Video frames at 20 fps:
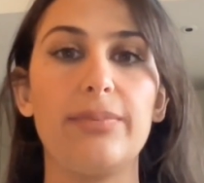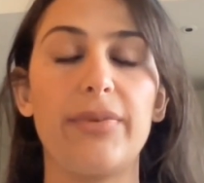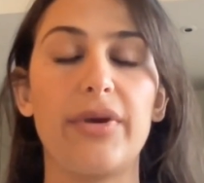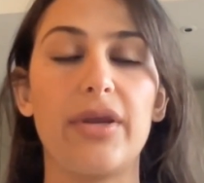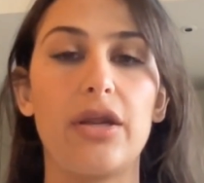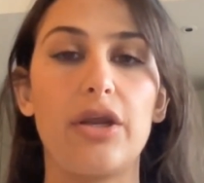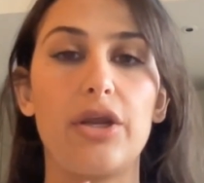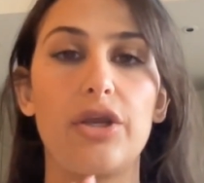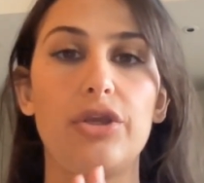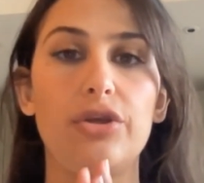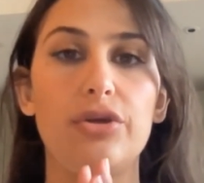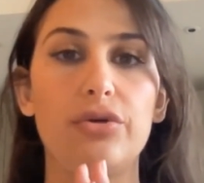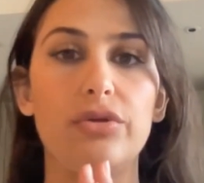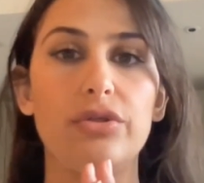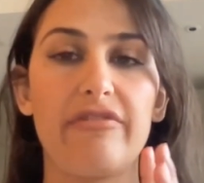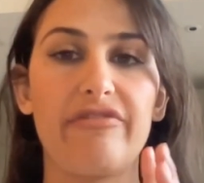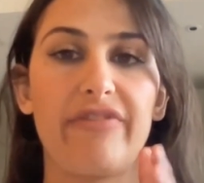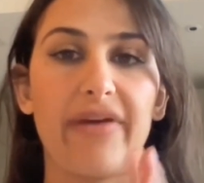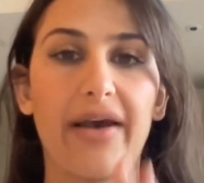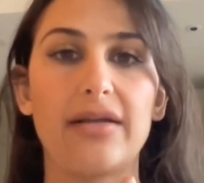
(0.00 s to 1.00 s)
But a huge
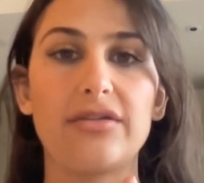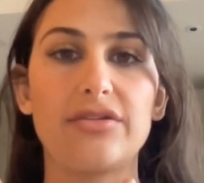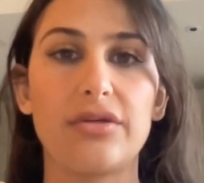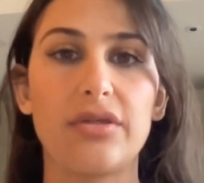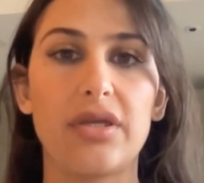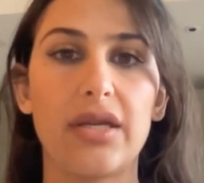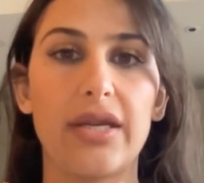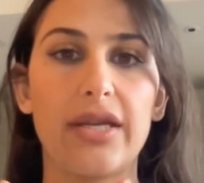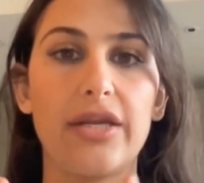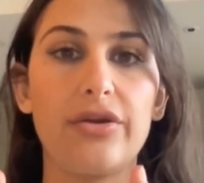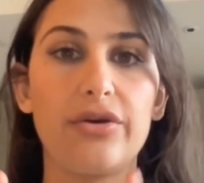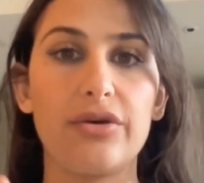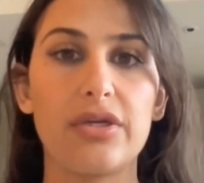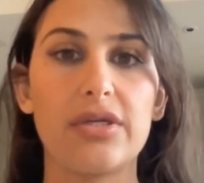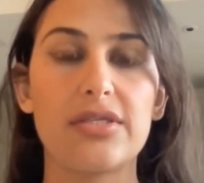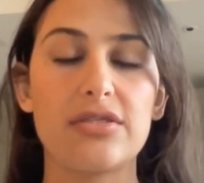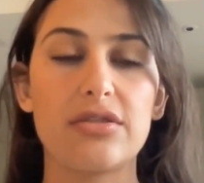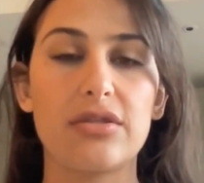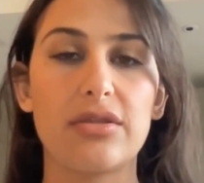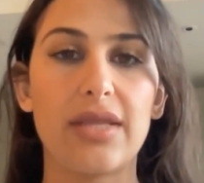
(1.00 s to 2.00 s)
factor that I
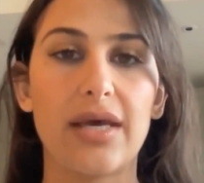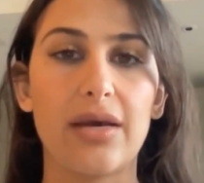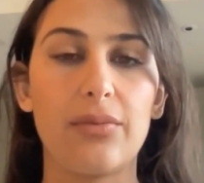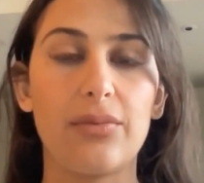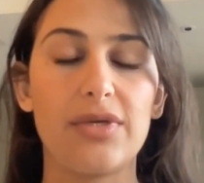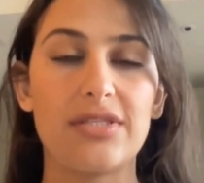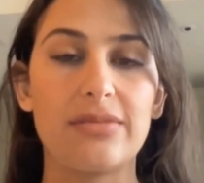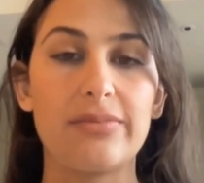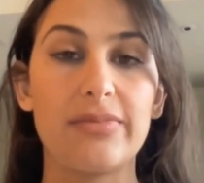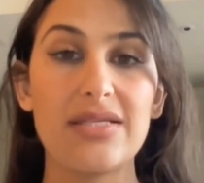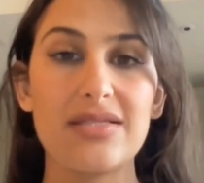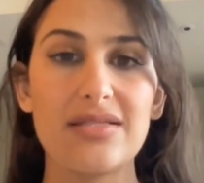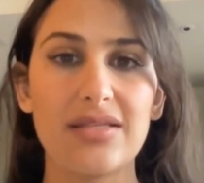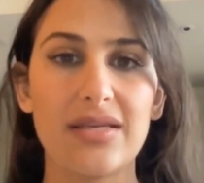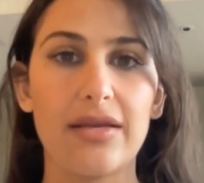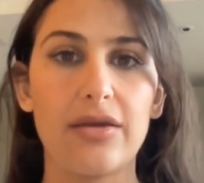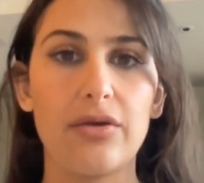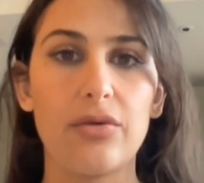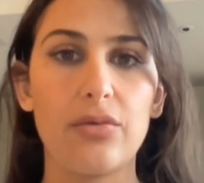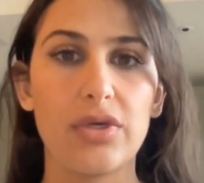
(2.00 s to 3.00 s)
noticed that was
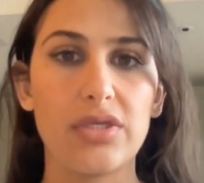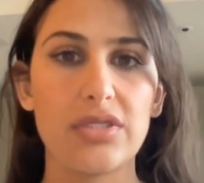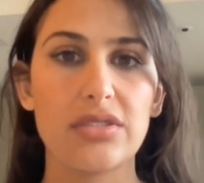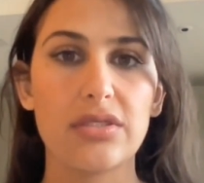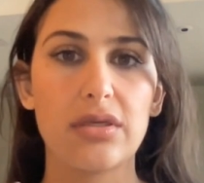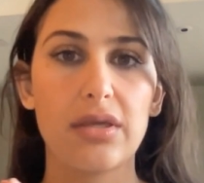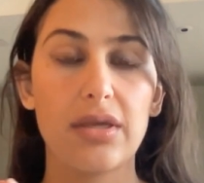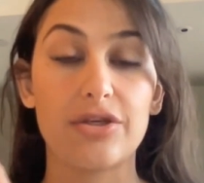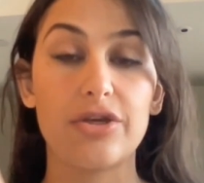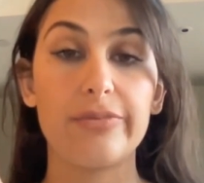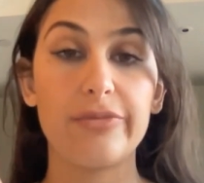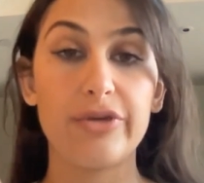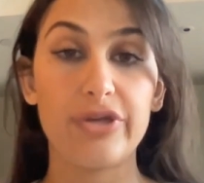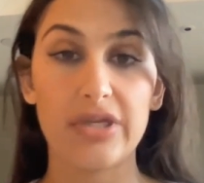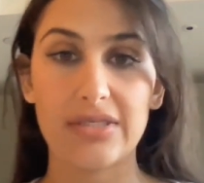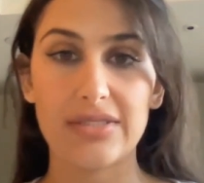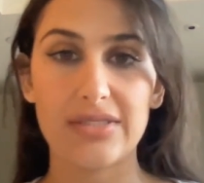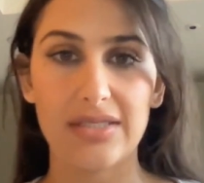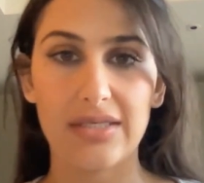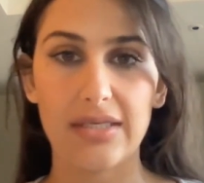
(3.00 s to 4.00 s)
missing was
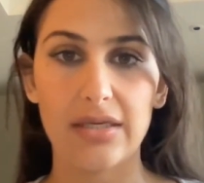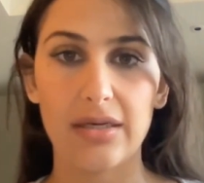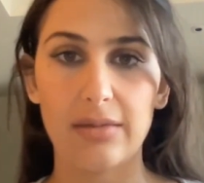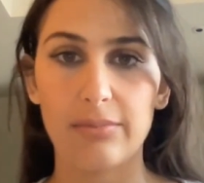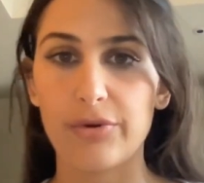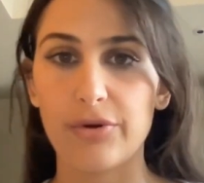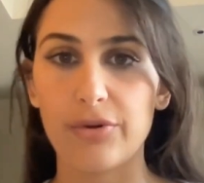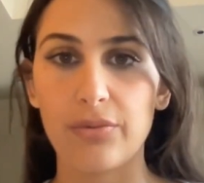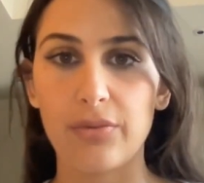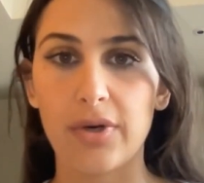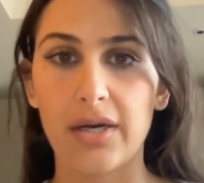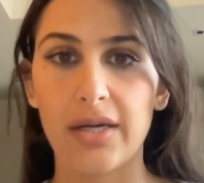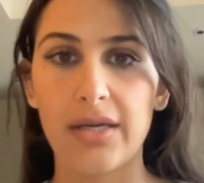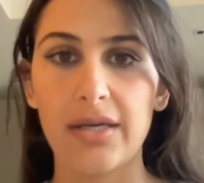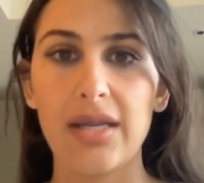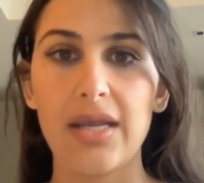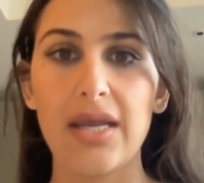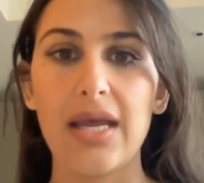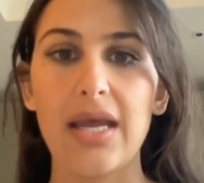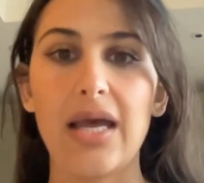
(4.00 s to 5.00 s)
community, number one,